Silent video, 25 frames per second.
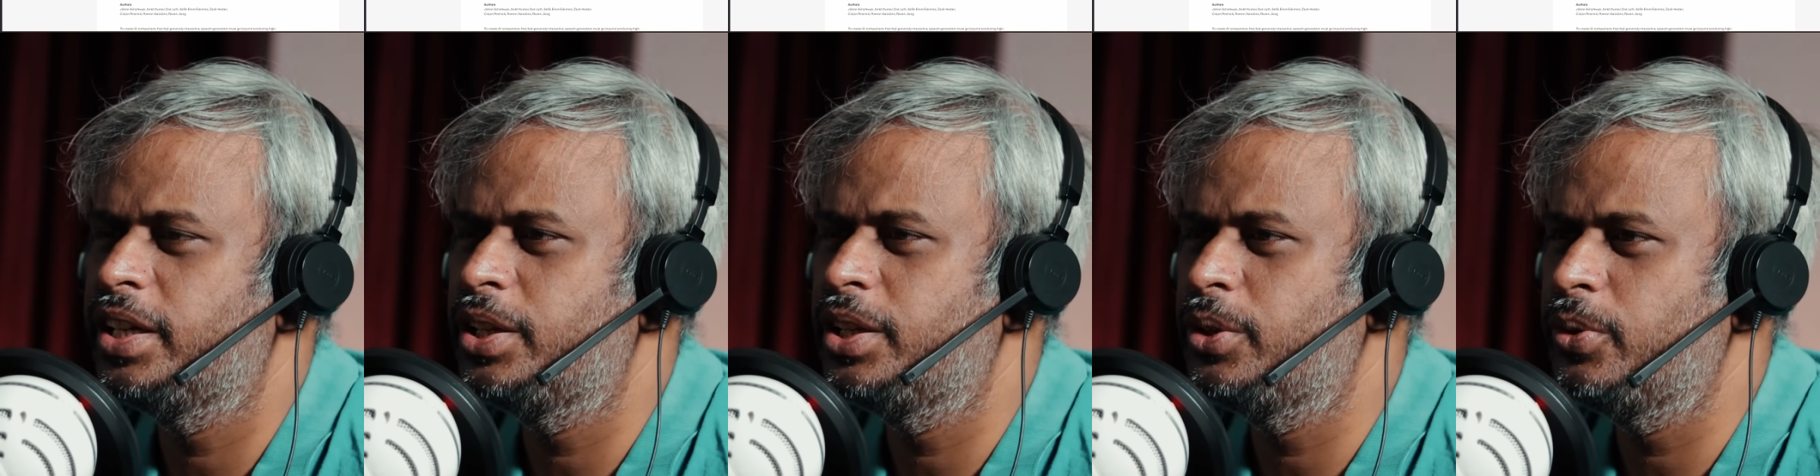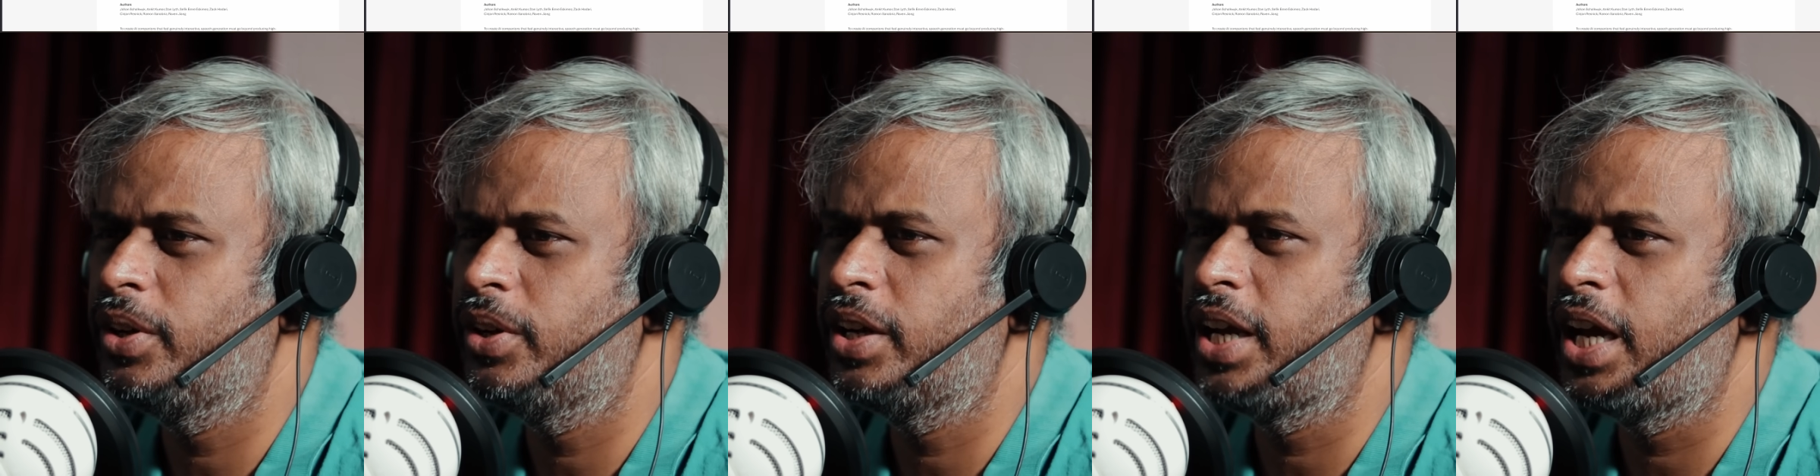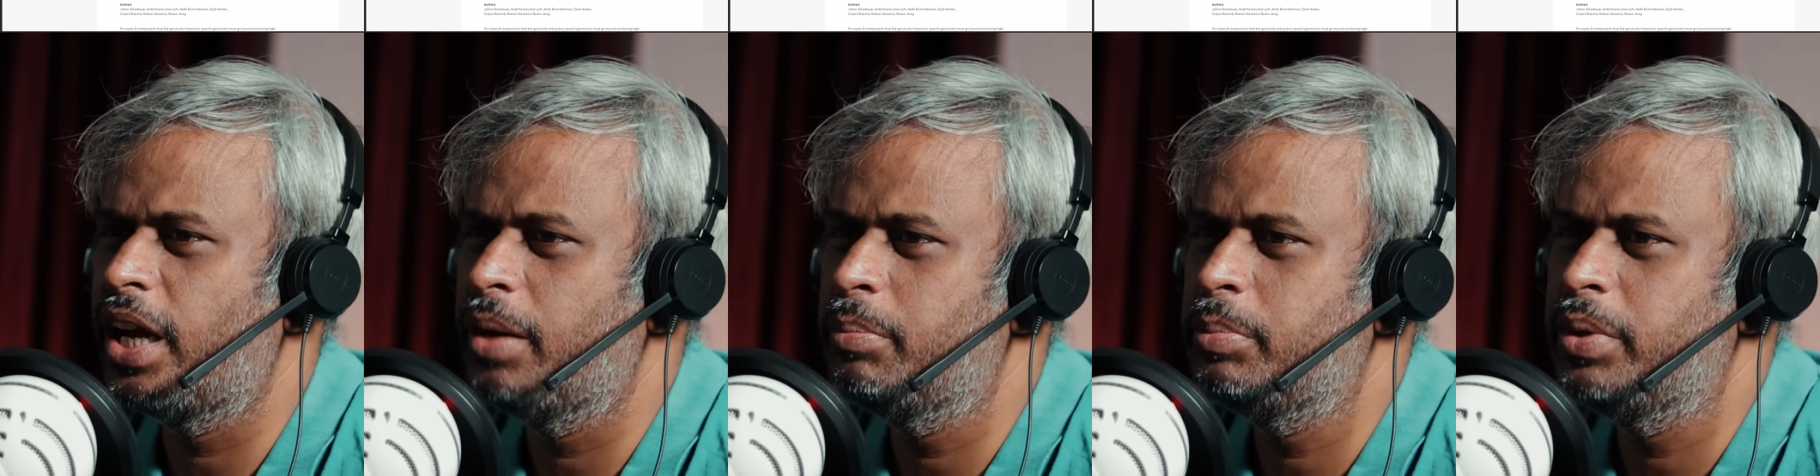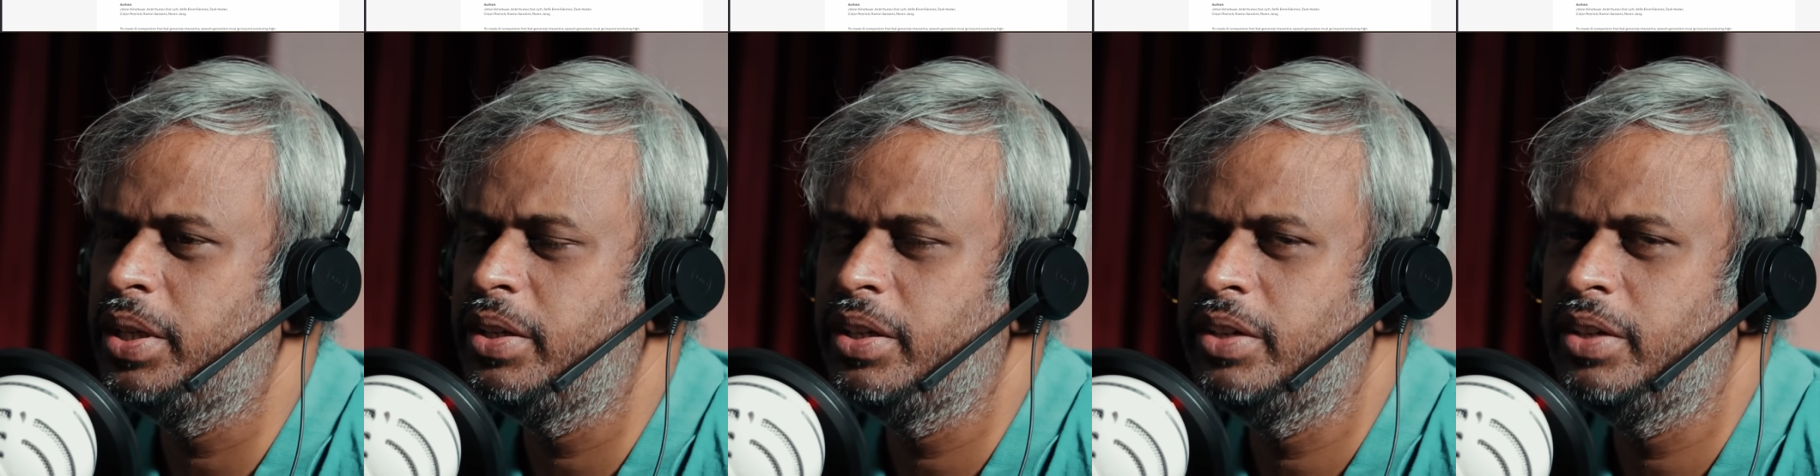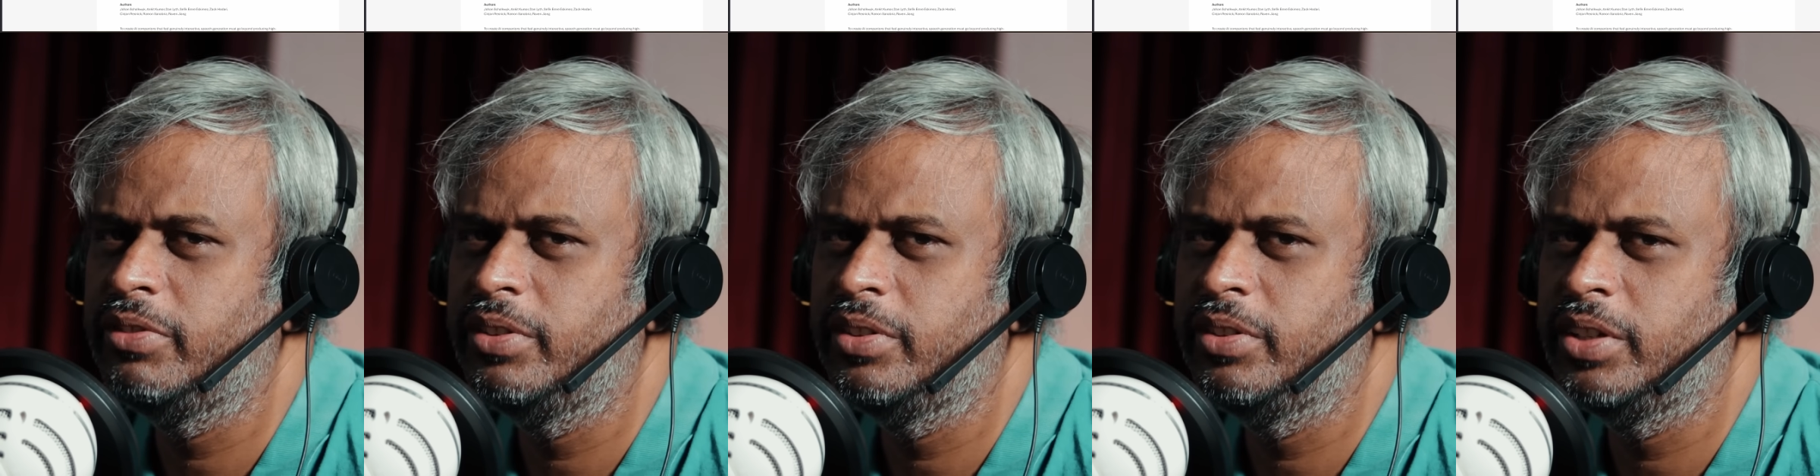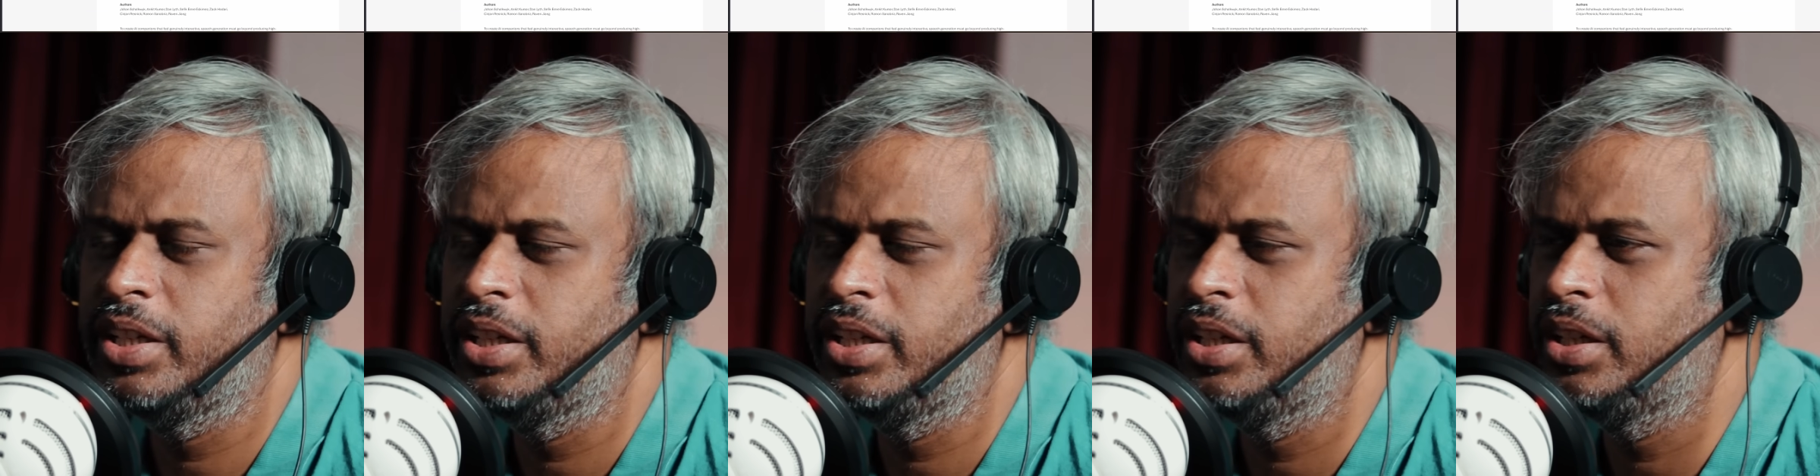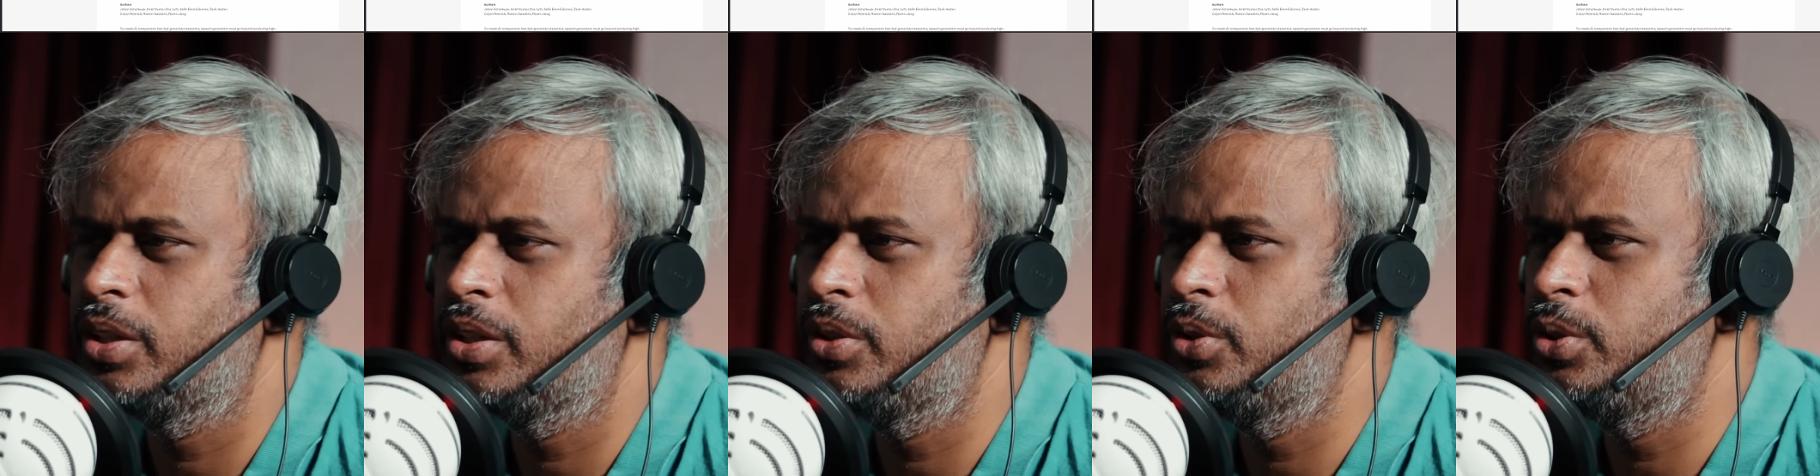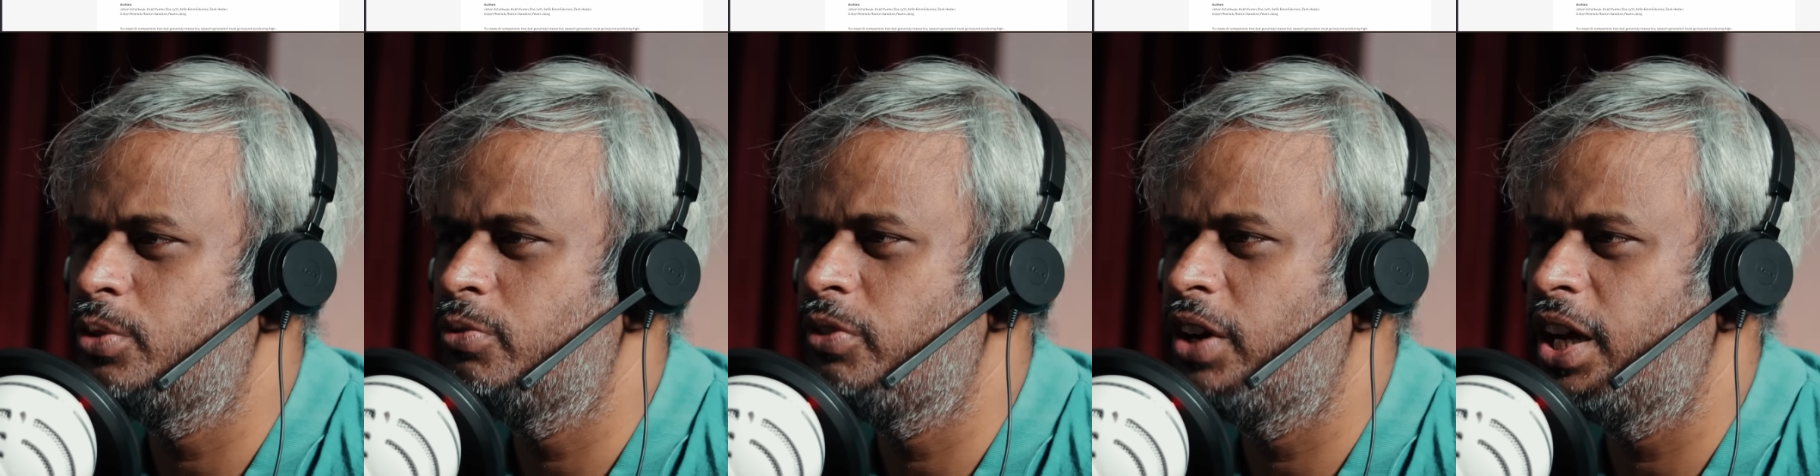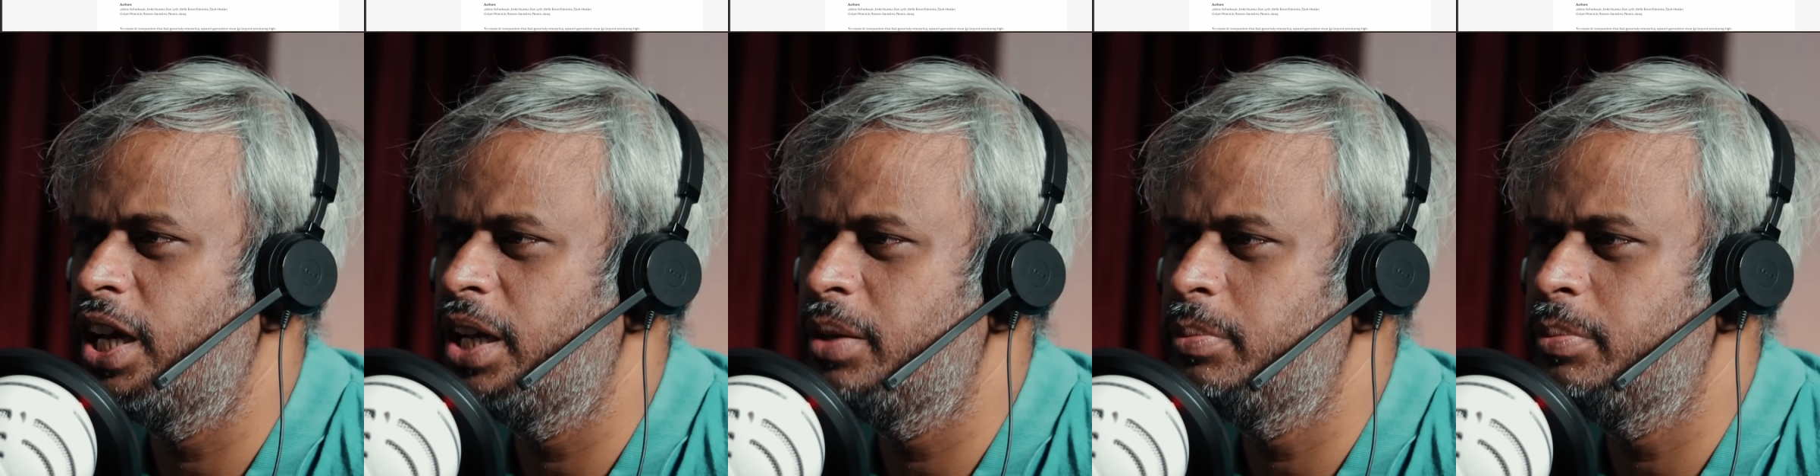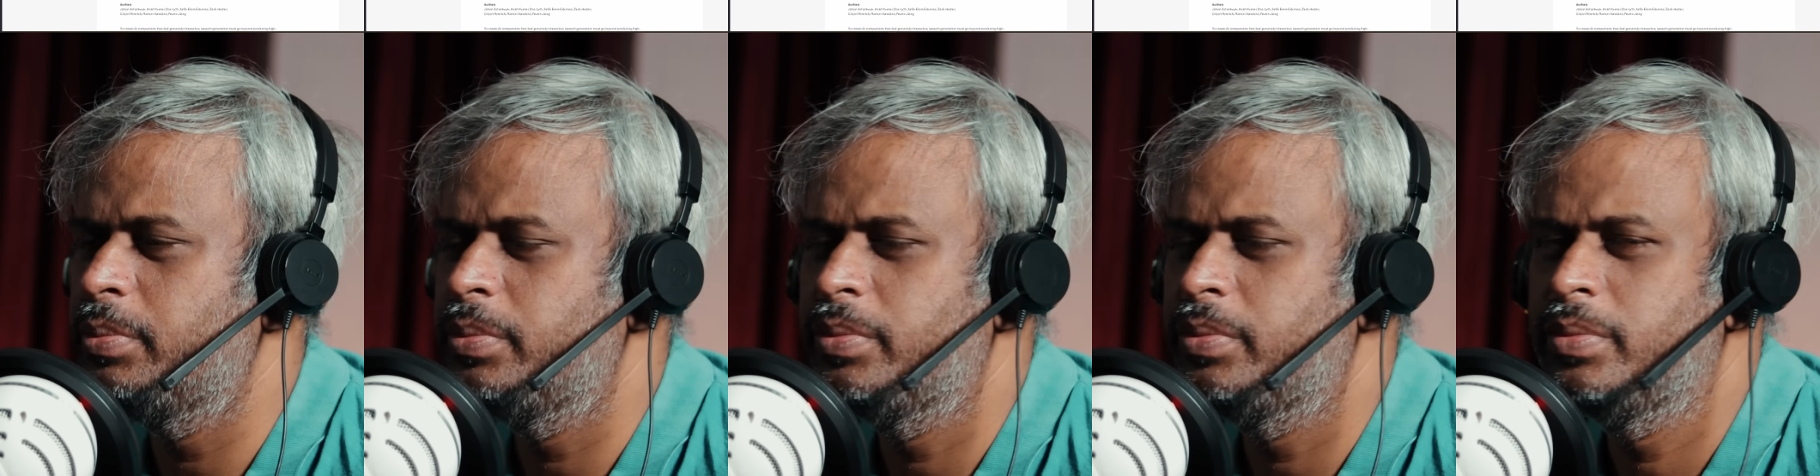that you are happy, in a good
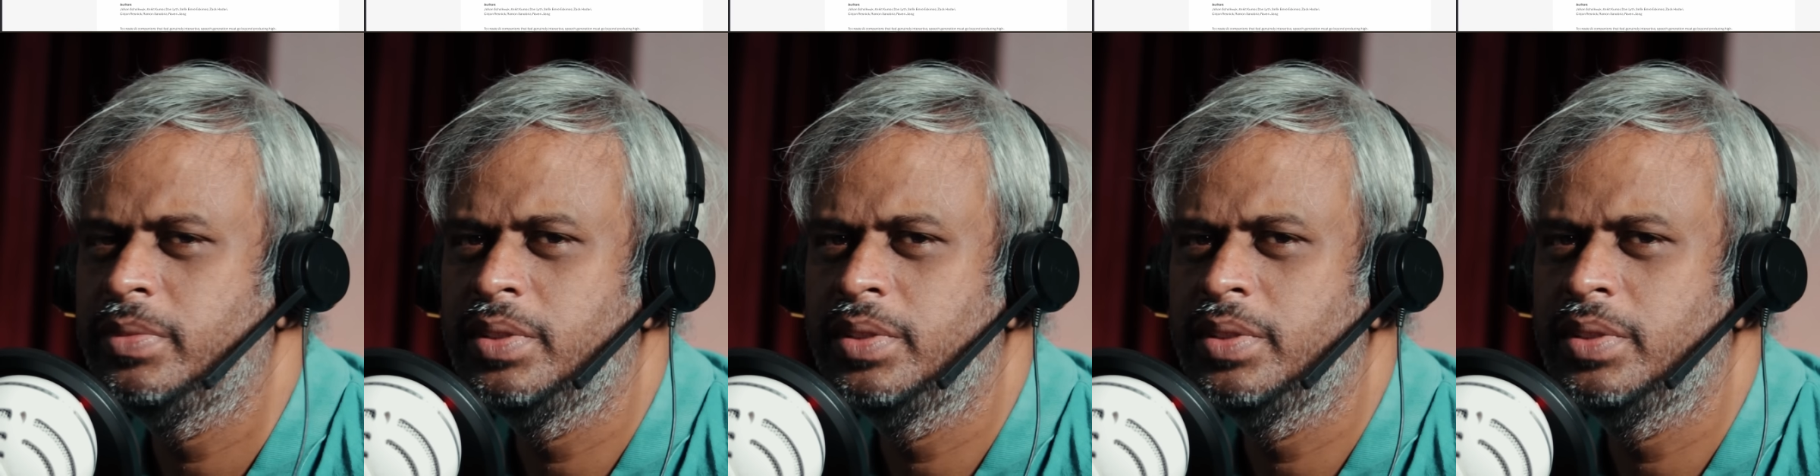vibe.